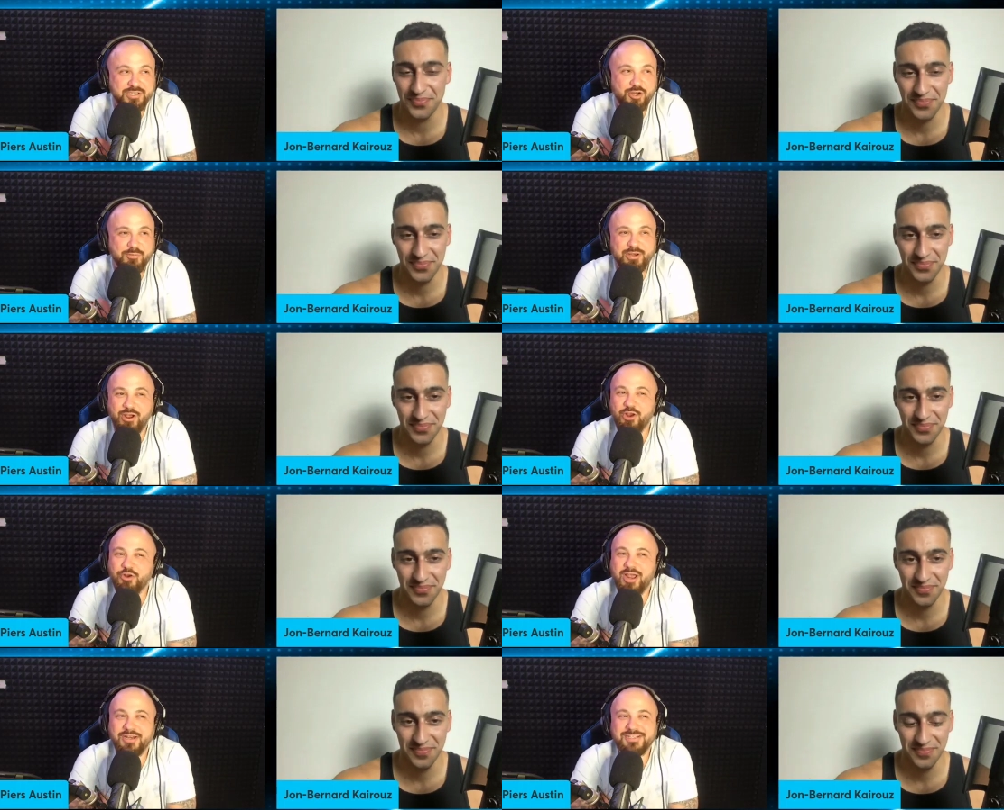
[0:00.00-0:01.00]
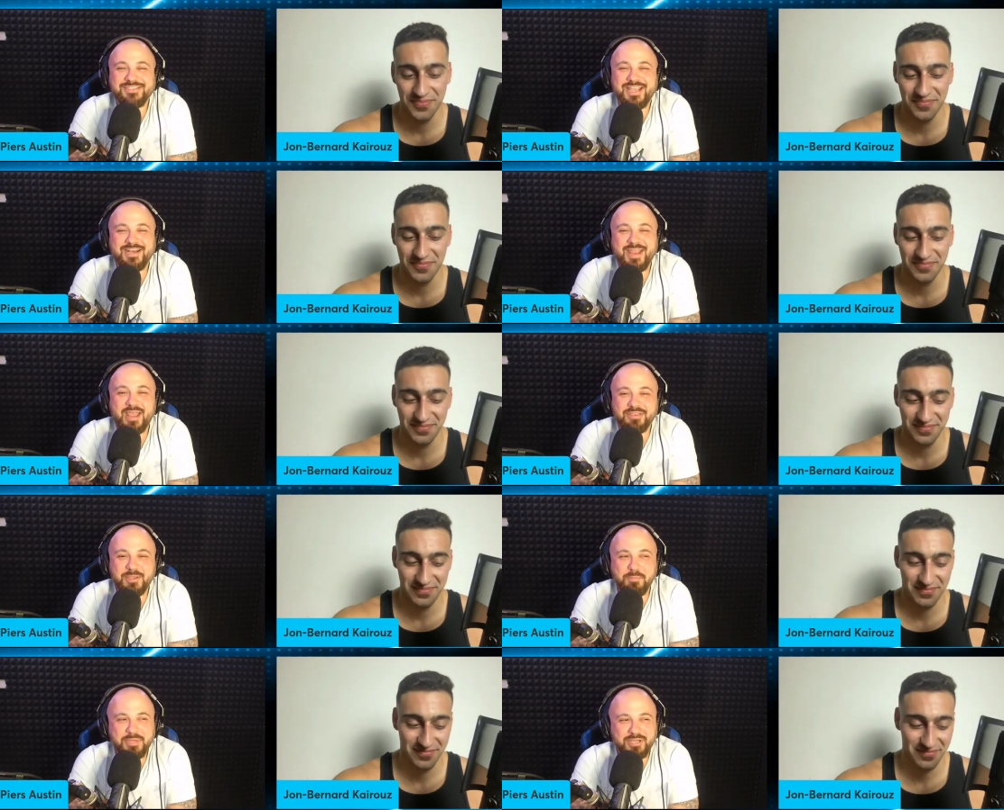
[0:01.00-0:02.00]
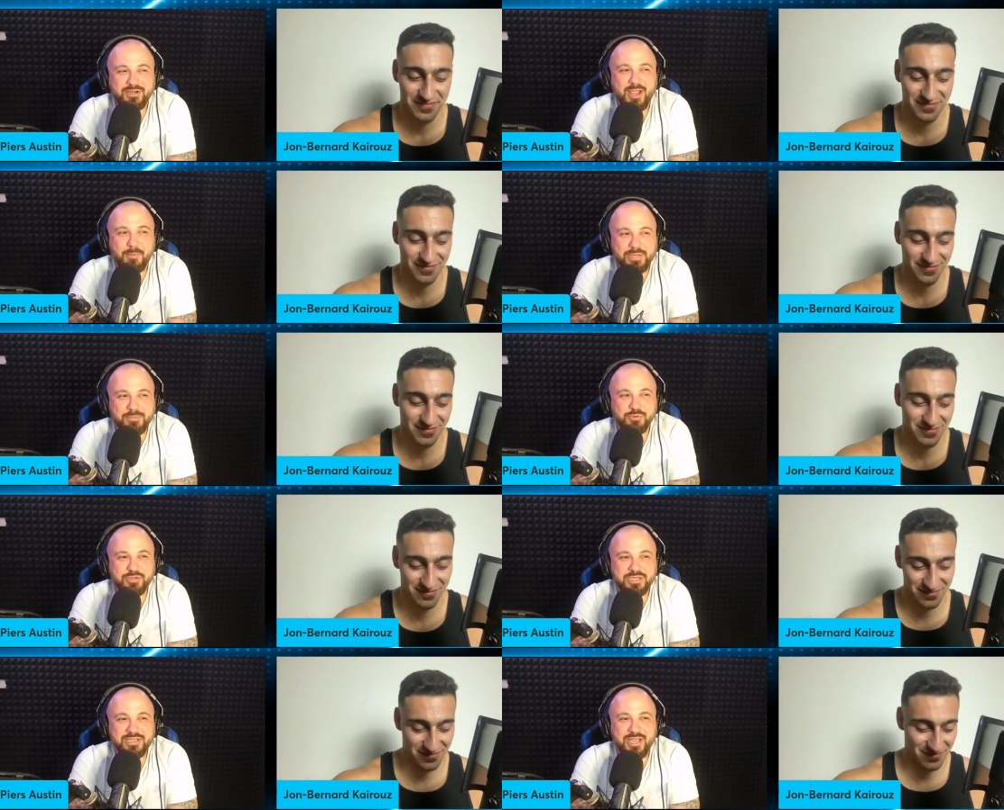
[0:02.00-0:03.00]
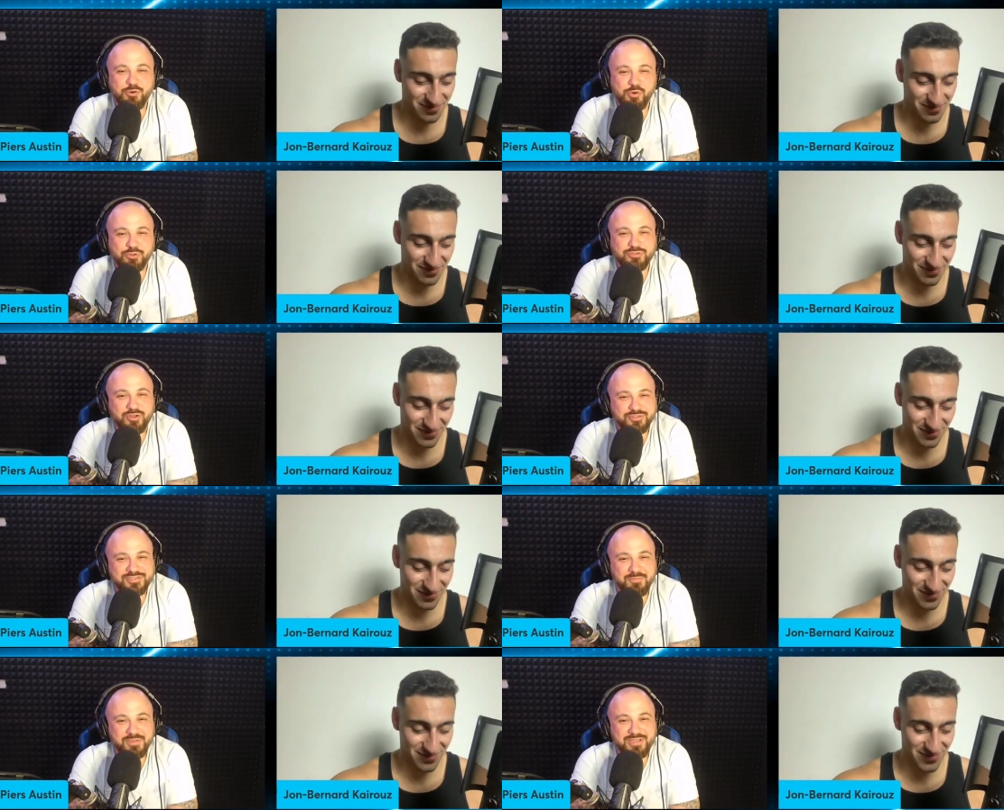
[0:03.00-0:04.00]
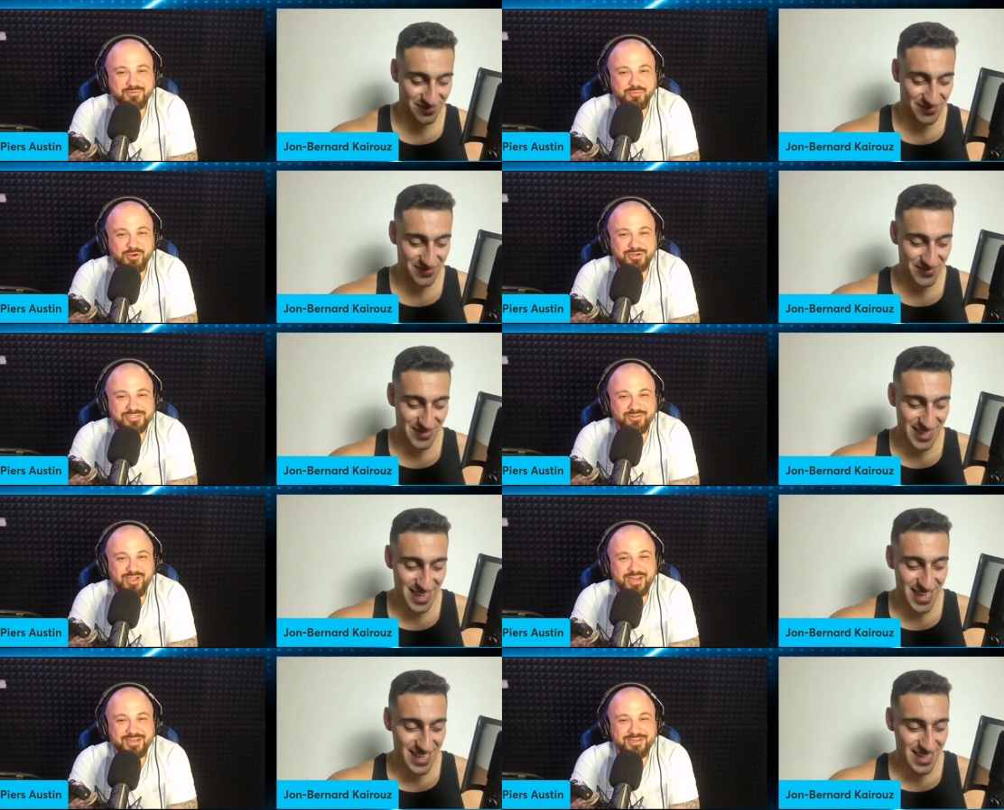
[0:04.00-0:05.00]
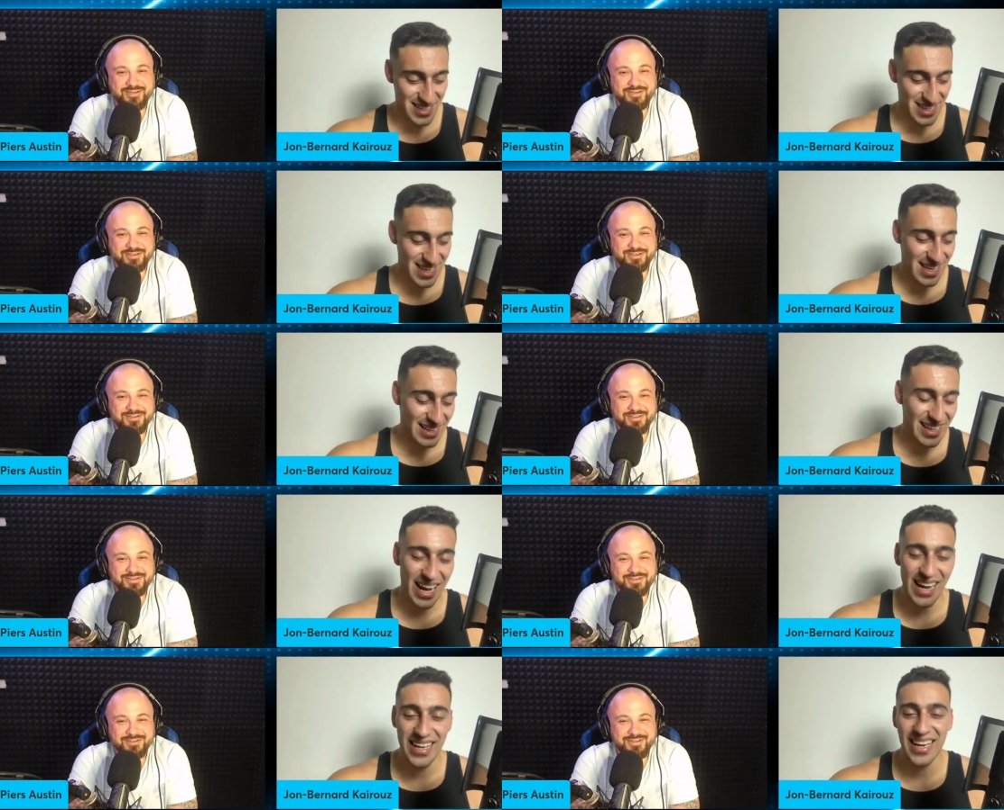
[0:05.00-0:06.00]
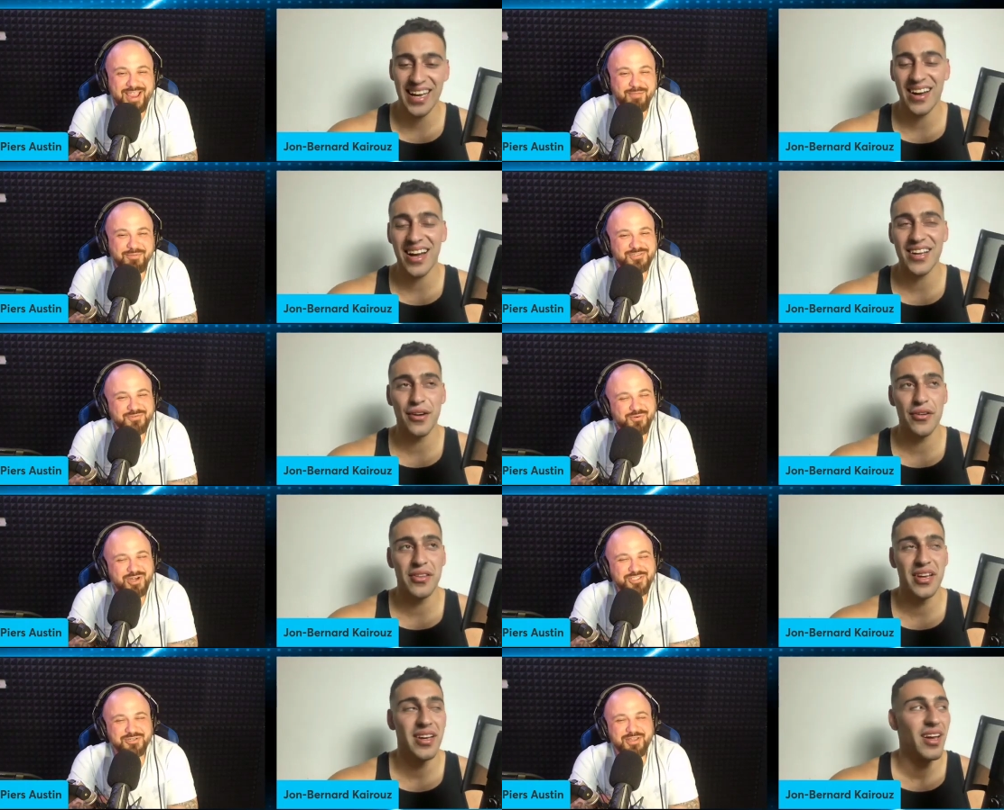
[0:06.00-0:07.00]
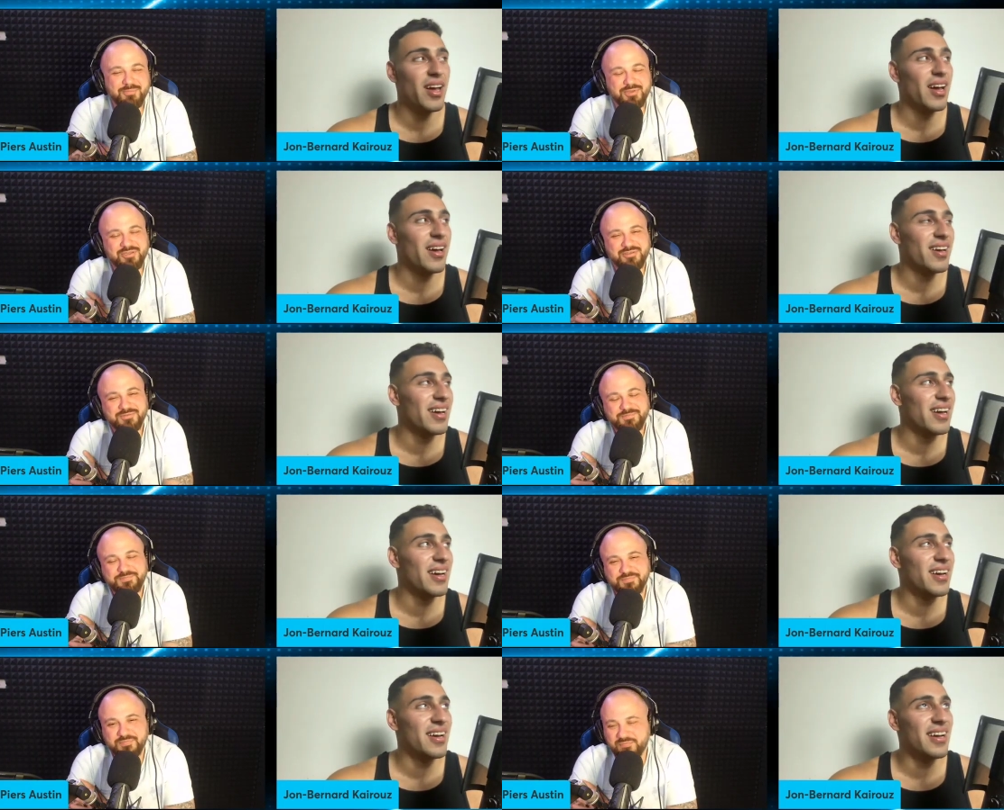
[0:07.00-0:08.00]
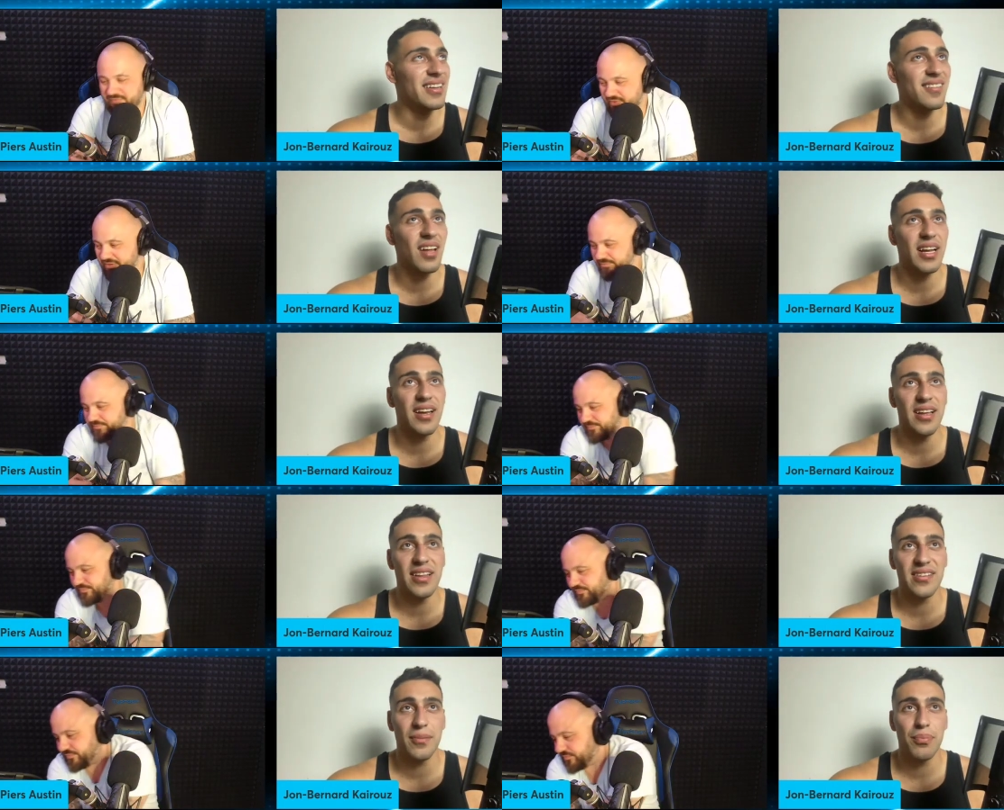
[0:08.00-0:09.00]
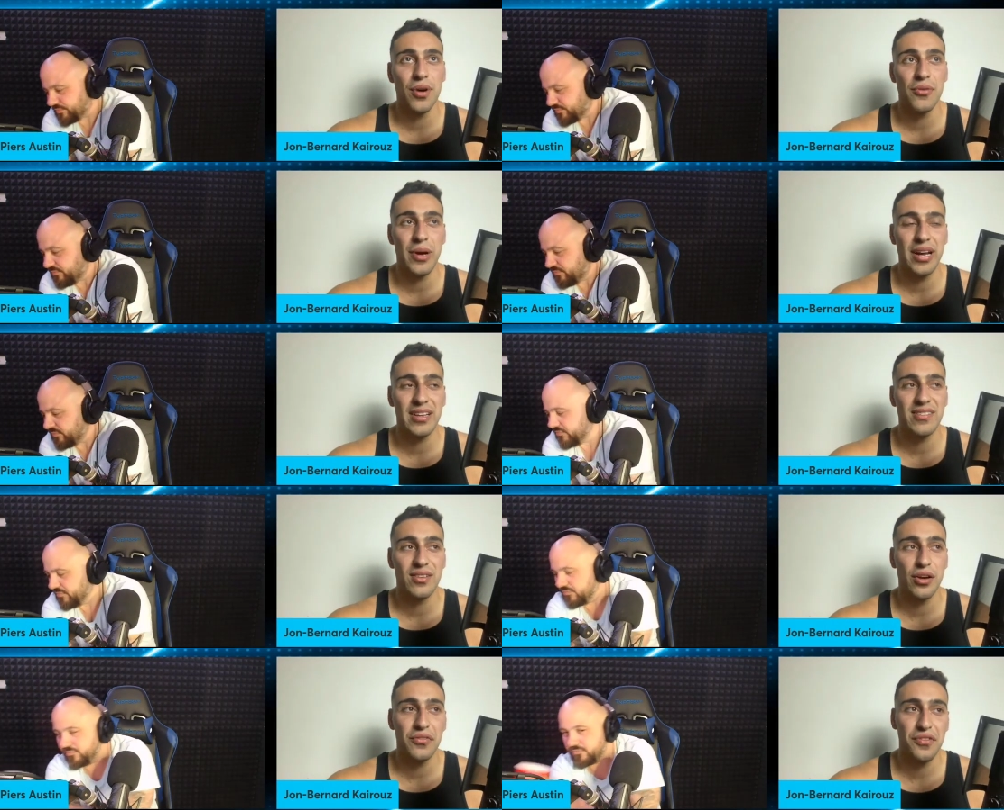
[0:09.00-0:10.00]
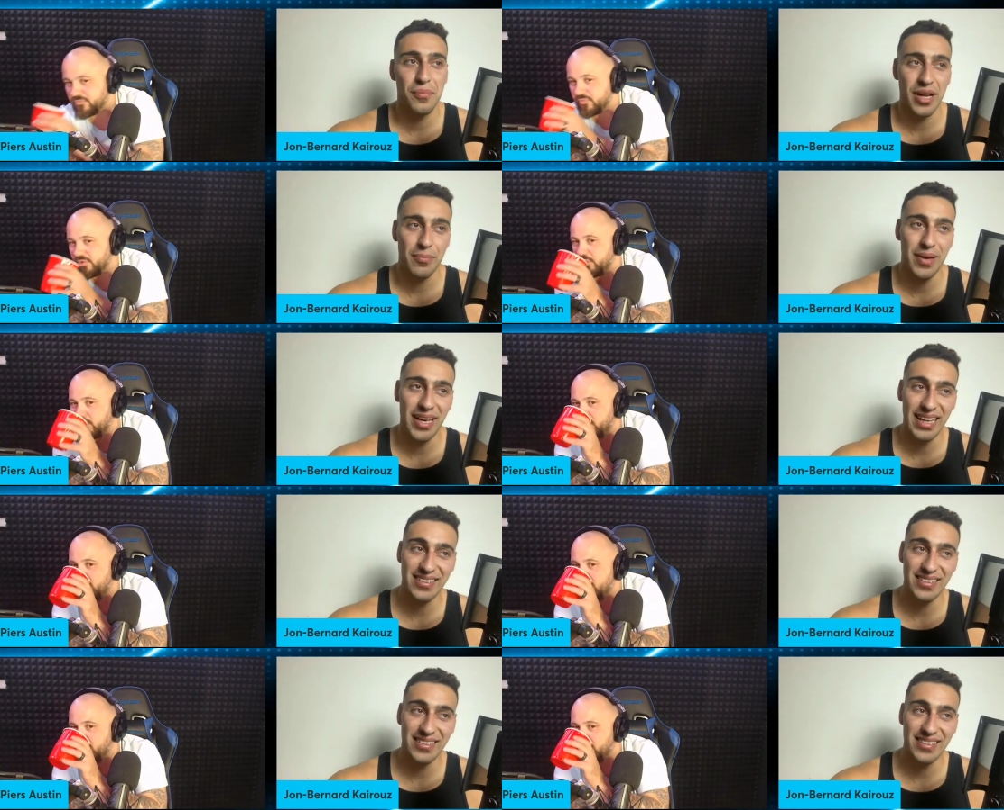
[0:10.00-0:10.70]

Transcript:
Speaker 1: you know, I mean, I don't understand the appeal, how people can get hooked on something where it's like,
Speaker 2: uh, yeah, I agree with you it's like there's a point where it goes from like being